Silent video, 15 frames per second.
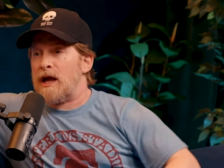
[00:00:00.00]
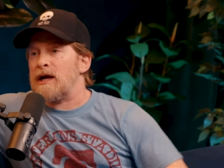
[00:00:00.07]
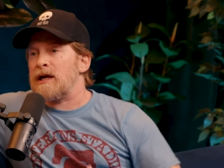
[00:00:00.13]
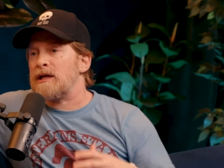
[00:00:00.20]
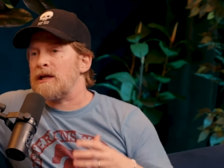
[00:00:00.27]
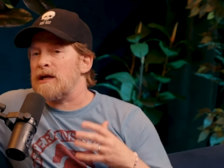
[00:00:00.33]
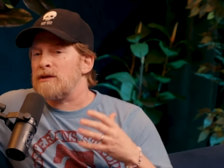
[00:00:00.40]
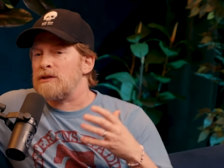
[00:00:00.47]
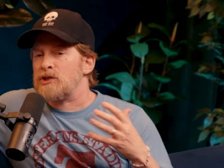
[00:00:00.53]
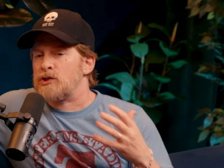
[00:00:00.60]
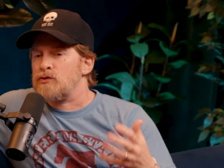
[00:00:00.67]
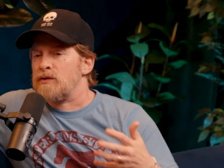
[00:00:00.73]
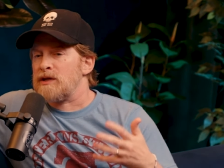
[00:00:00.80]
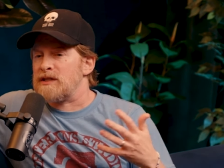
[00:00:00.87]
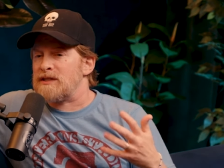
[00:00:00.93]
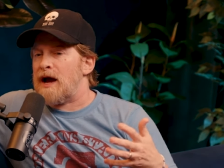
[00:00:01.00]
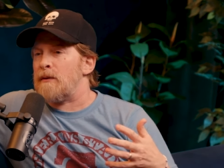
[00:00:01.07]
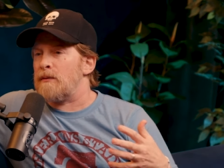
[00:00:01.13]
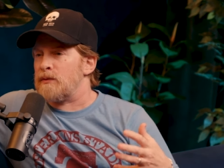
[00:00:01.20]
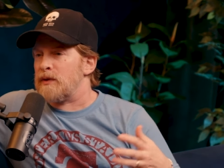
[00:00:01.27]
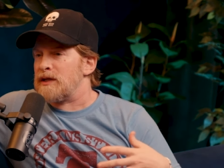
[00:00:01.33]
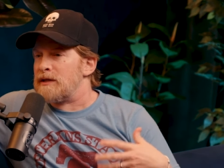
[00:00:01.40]
Yeah. Like, as soon as I
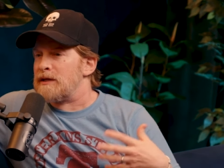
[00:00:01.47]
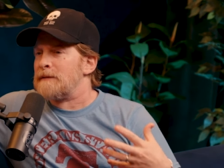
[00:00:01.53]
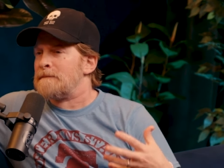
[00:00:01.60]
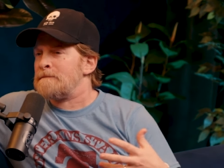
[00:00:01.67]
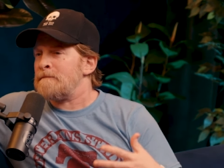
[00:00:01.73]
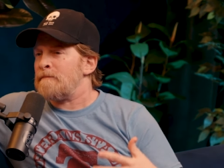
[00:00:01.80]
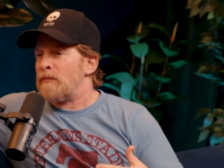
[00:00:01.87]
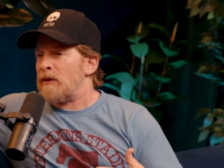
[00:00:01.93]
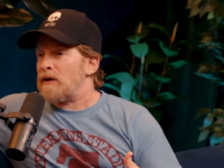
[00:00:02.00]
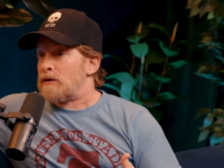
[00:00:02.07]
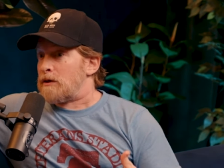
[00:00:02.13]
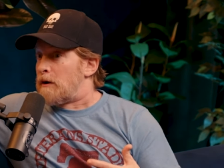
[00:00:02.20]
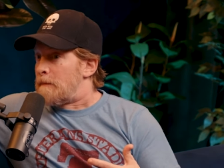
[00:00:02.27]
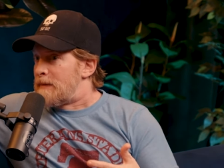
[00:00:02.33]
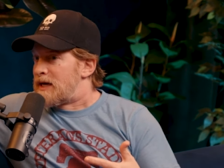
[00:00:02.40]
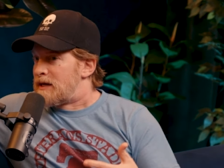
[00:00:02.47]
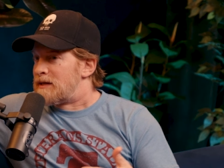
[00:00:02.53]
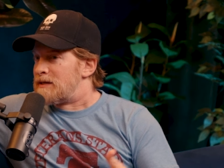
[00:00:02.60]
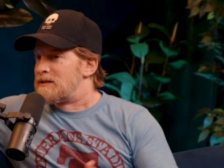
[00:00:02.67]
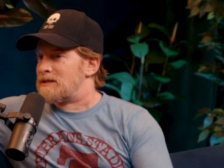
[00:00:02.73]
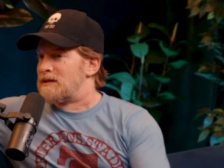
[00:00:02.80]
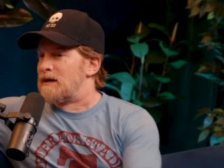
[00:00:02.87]
really
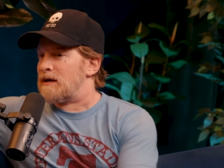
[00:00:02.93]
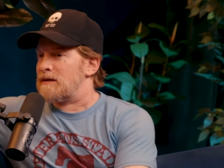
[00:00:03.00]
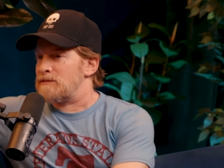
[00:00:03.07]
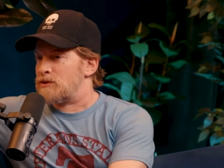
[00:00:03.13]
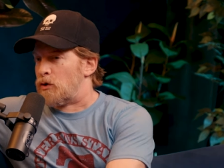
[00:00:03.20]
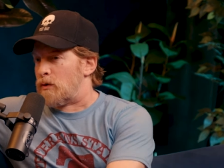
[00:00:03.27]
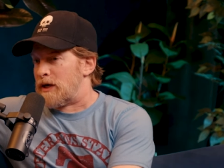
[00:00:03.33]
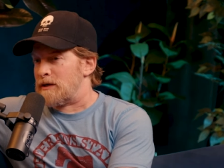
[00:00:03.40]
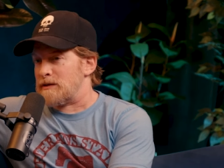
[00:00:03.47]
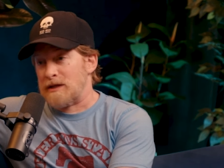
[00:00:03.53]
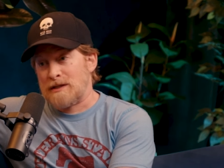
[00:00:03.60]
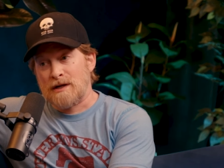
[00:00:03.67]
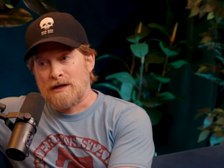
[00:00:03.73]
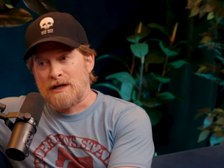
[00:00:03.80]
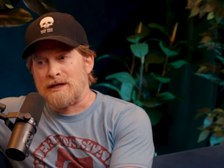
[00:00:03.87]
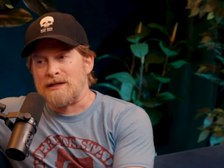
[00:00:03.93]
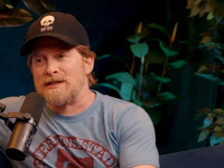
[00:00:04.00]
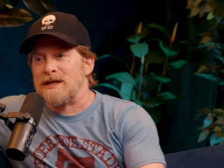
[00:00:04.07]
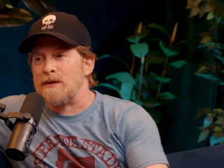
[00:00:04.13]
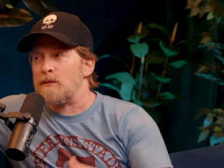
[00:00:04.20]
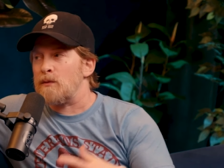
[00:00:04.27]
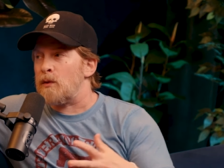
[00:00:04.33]
committed to joining the
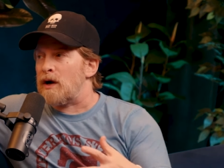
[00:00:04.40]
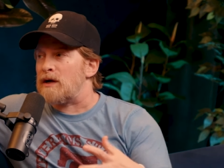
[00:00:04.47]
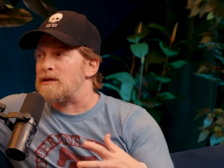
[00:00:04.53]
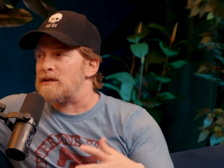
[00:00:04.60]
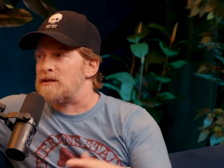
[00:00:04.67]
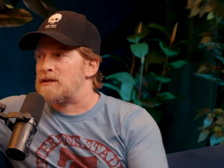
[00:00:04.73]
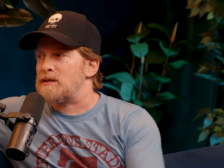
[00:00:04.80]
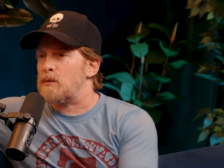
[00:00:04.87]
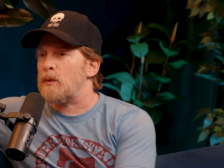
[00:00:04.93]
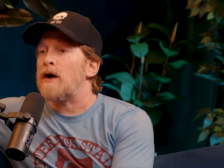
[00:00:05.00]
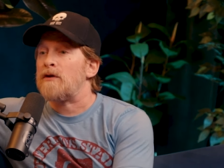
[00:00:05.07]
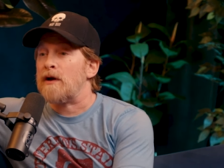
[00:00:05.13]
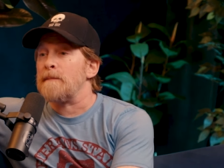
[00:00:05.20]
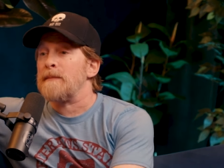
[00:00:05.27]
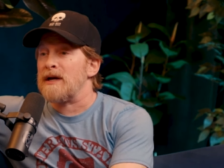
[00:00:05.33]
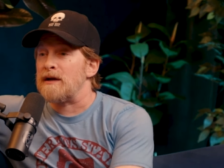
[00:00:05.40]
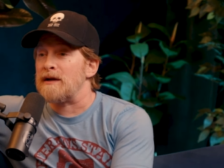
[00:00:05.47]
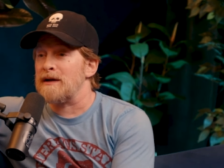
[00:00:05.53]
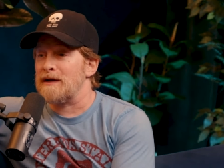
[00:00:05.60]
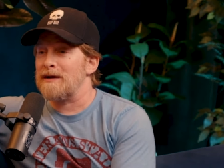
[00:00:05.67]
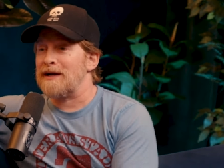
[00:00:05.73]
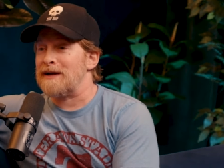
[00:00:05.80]
circus, it was
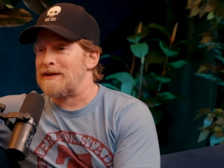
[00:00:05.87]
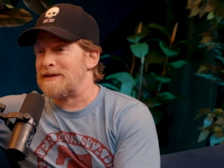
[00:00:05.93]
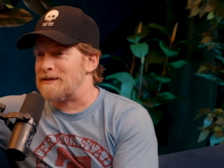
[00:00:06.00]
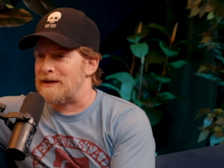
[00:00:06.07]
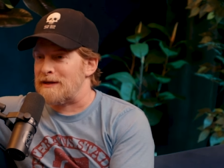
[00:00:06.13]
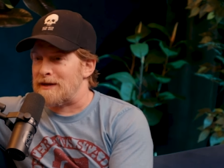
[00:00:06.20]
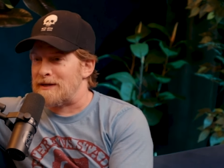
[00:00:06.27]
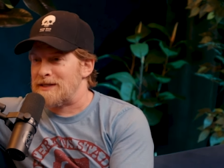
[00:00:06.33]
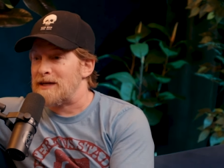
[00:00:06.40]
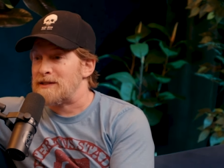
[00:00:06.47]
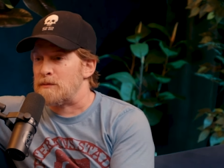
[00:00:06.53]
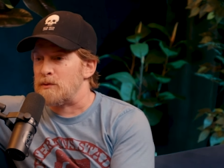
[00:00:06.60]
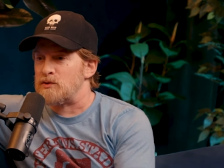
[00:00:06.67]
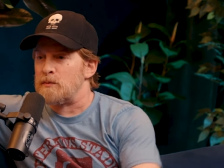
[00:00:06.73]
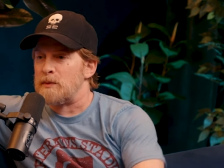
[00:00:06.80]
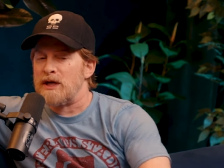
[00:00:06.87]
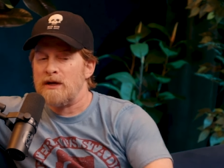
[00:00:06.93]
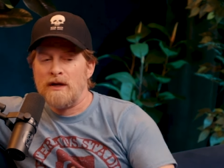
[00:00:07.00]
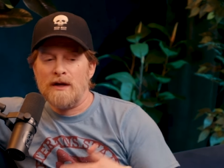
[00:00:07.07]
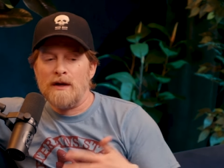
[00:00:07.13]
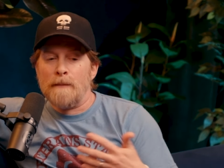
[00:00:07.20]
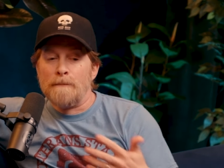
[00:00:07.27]
welcoming and, and accessible to me.
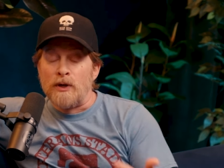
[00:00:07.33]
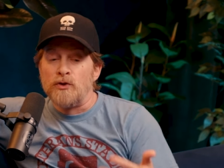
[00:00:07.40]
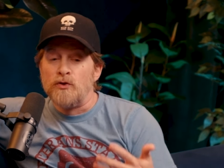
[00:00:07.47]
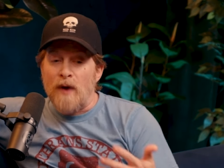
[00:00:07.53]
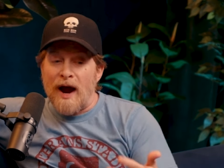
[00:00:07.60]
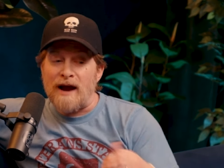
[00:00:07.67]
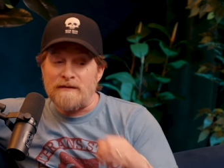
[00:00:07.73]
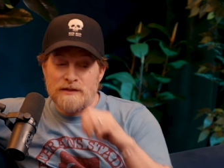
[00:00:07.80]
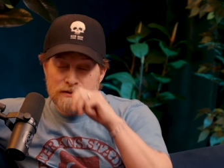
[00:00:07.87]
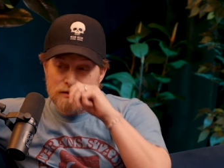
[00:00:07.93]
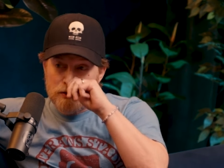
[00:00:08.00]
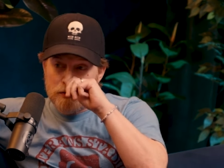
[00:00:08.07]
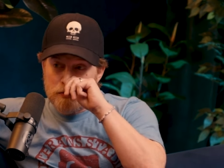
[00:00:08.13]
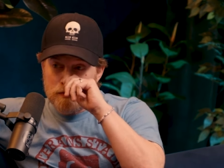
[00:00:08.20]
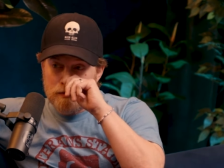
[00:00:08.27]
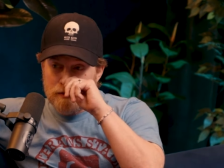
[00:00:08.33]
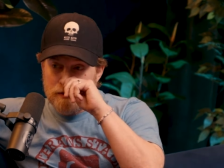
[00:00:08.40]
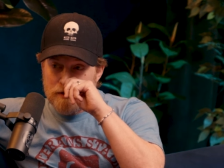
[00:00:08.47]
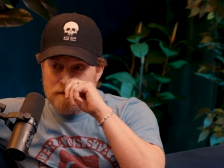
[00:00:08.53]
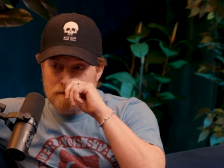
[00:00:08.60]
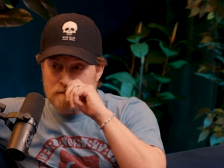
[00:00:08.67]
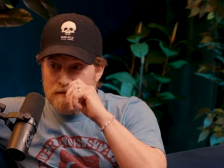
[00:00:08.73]
But you have to do
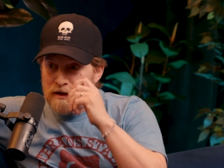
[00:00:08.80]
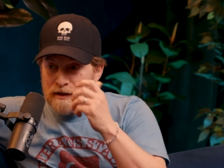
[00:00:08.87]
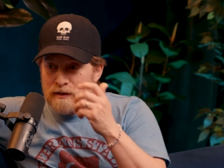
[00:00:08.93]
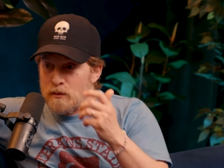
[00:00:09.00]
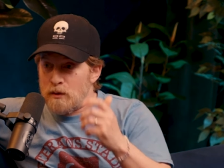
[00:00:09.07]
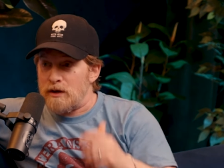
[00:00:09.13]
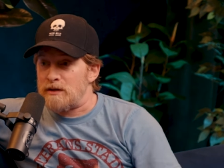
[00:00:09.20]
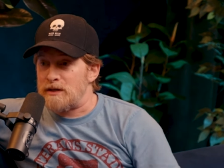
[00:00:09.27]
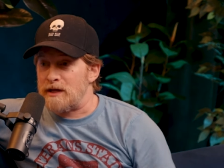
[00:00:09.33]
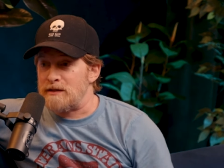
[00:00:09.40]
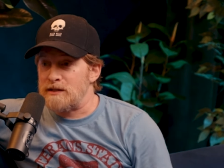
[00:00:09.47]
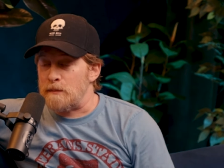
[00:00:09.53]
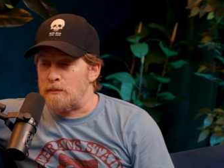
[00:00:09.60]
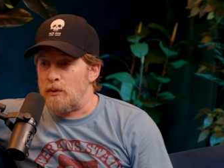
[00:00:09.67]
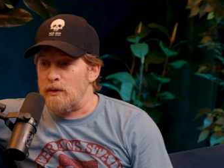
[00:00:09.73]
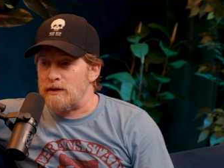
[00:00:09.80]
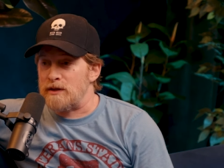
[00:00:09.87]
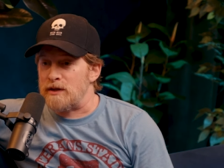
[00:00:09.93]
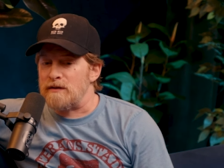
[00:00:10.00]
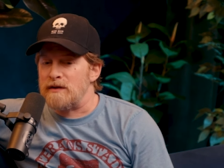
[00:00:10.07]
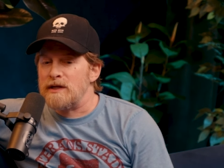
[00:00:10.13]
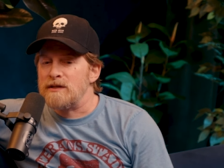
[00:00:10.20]
the fucking work. That's the point.
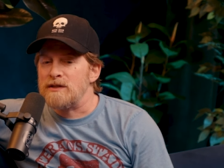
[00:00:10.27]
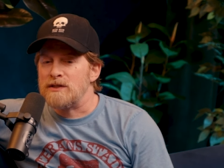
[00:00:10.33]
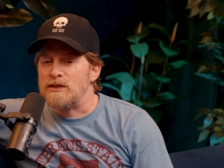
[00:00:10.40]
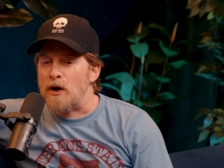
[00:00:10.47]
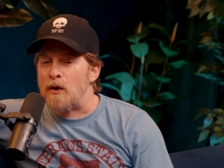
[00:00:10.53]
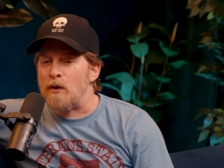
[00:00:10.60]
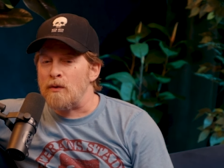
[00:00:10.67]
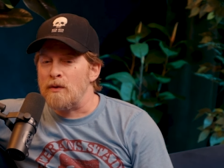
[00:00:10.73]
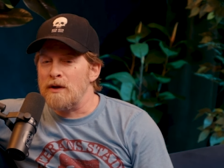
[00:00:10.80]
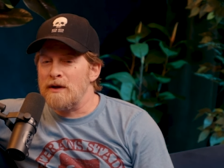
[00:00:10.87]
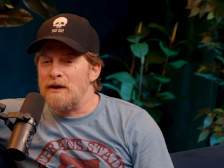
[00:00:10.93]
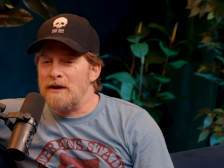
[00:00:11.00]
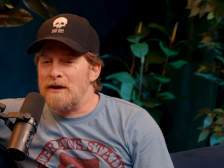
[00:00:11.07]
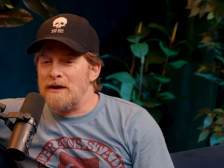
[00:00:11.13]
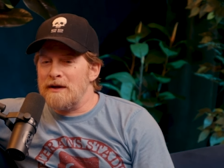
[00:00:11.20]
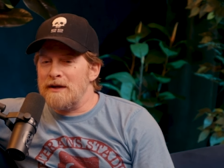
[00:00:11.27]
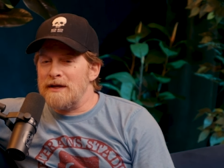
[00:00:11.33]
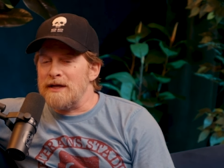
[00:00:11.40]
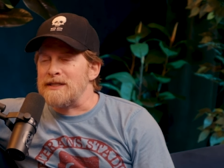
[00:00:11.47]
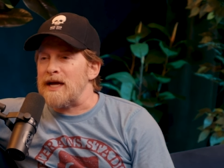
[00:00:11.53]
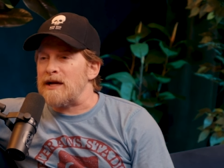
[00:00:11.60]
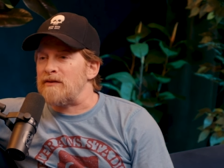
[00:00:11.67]
There is no
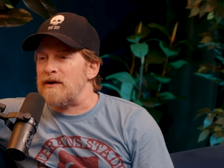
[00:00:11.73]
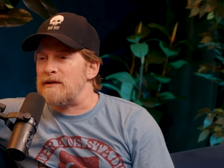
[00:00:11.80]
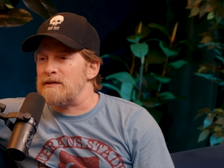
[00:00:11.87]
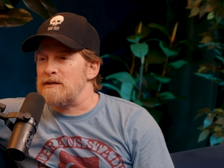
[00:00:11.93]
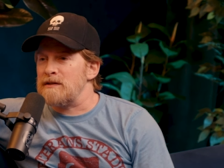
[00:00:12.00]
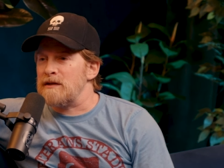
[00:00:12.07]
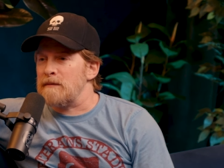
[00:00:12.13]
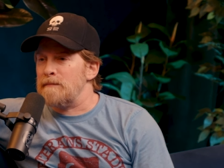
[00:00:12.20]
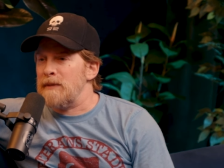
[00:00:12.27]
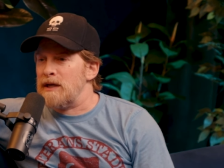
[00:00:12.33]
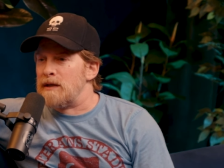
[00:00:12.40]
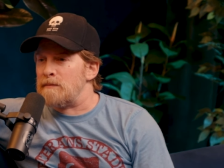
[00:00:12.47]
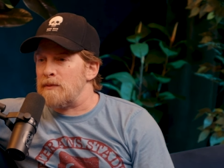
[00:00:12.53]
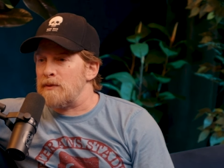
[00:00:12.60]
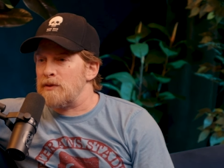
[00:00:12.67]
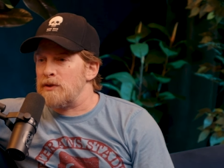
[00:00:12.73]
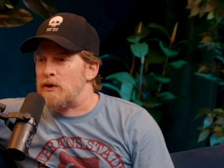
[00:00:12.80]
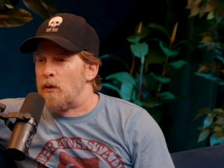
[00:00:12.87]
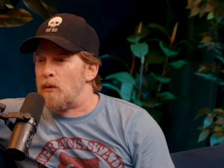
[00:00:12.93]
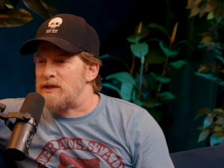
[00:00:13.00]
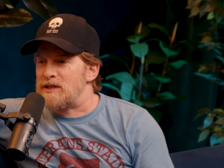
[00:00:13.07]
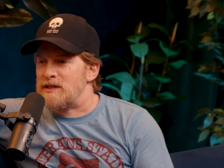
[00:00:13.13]
it's that great the meme you
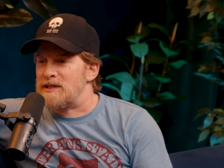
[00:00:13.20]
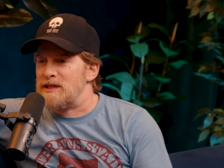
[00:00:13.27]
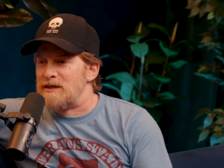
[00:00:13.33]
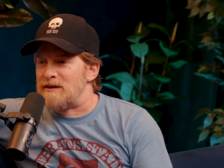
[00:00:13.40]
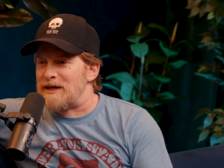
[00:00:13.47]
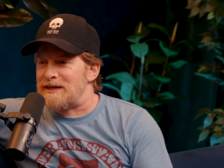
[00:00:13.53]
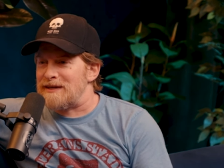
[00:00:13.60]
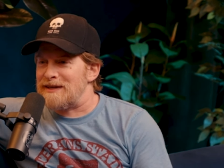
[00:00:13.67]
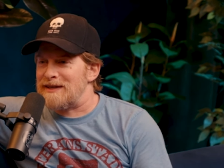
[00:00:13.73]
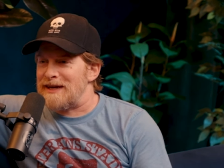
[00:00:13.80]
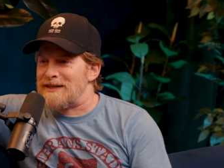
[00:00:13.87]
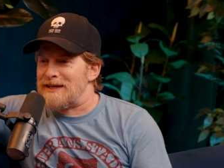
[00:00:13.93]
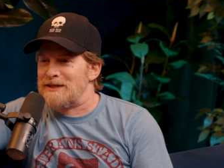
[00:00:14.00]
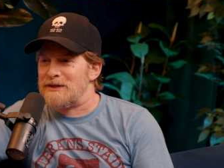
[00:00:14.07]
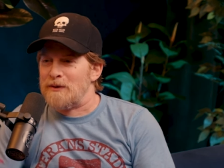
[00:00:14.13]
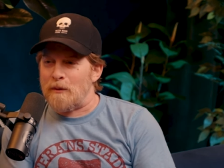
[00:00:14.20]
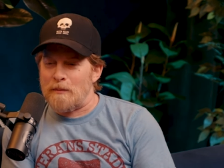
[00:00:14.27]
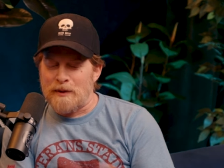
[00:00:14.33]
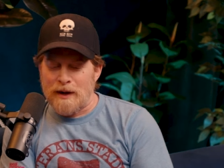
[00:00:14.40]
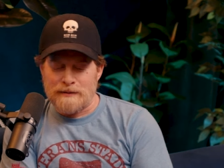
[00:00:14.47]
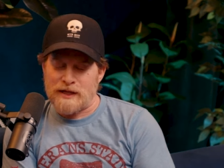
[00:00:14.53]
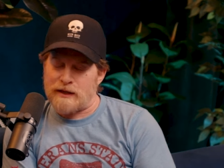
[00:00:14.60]
know what's the secret and then you
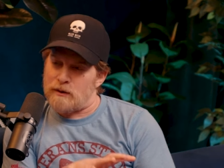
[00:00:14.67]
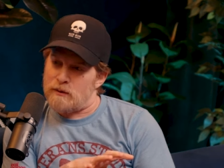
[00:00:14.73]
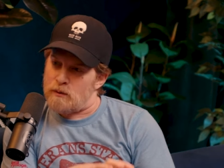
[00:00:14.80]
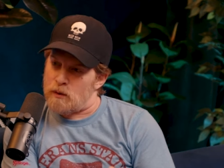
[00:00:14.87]
open up it's like